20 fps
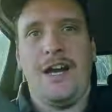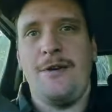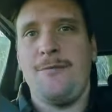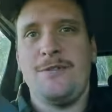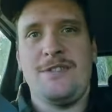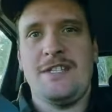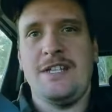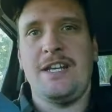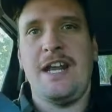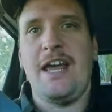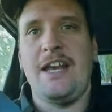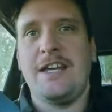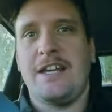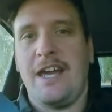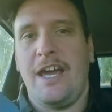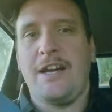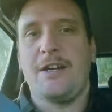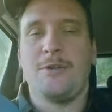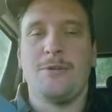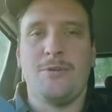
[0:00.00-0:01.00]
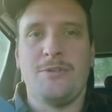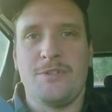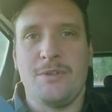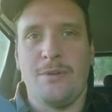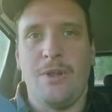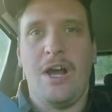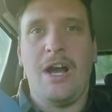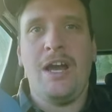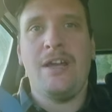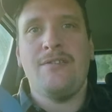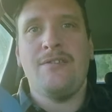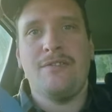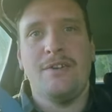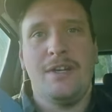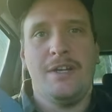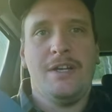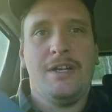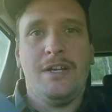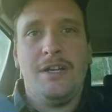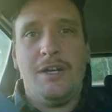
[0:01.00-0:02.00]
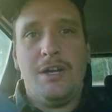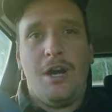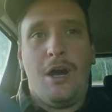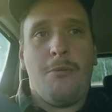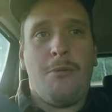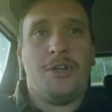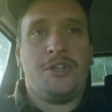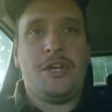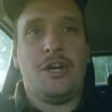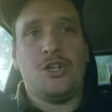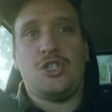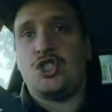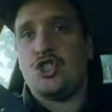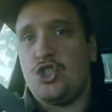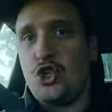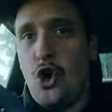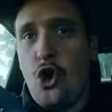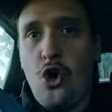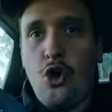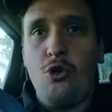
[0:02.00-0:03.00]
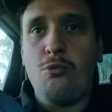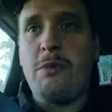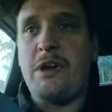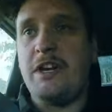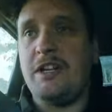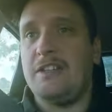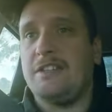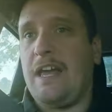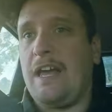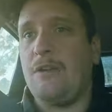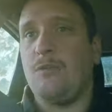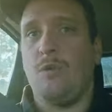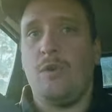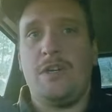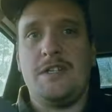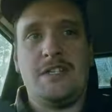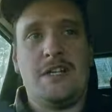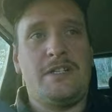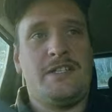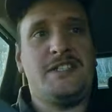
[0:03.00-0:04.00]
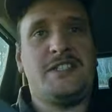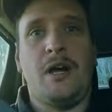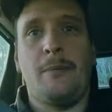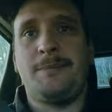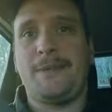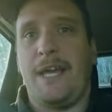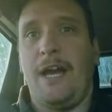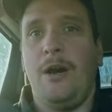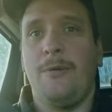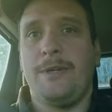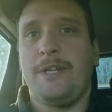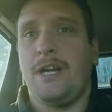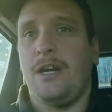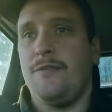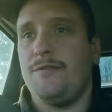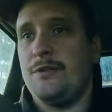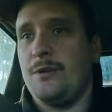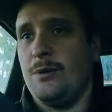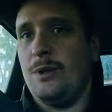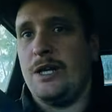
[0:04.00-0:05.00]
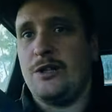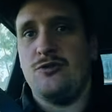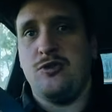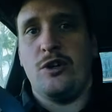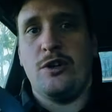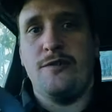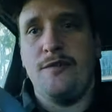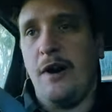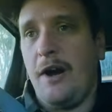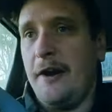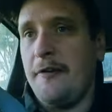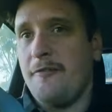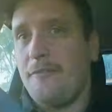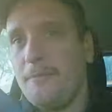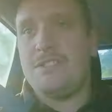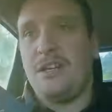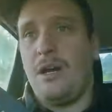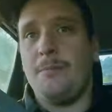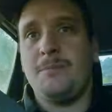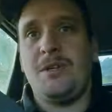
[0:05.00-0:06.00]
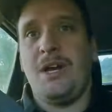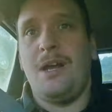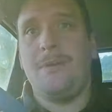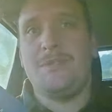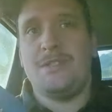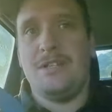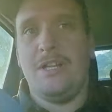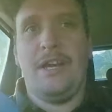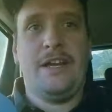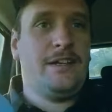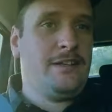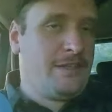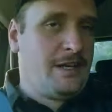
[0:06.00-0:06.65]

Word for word: I haven't seen any kangaroos alive, but there's so many dead ones. I stopped counting after like 25. Sometimes like